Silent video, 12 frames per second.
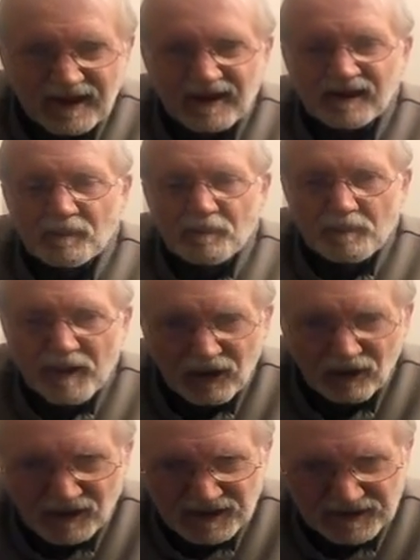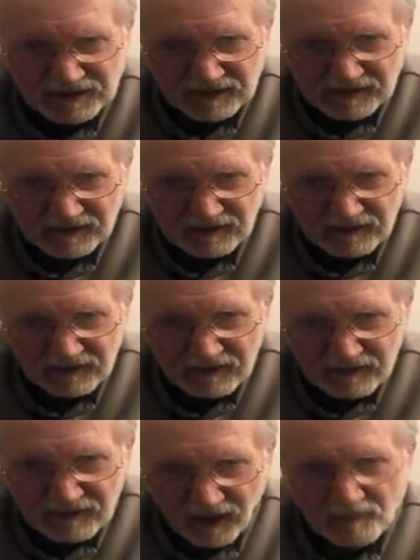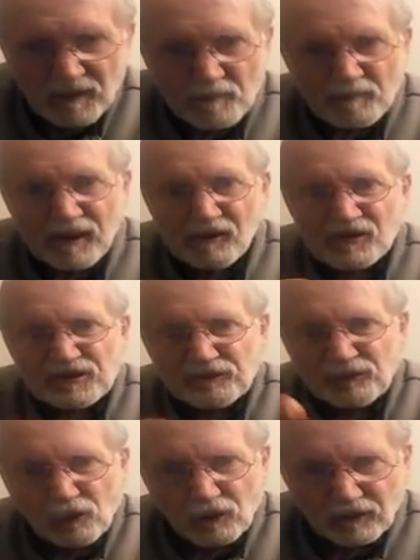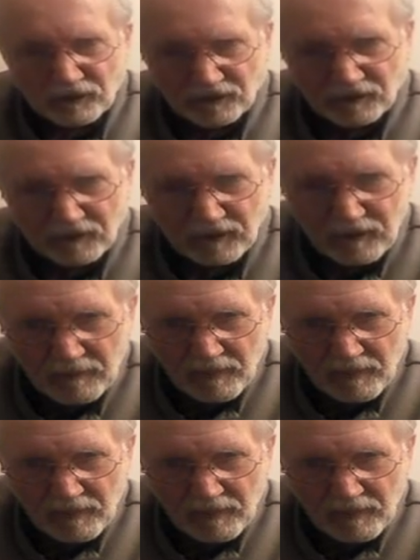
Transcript: and embarrassing. I'm embarrassed for her.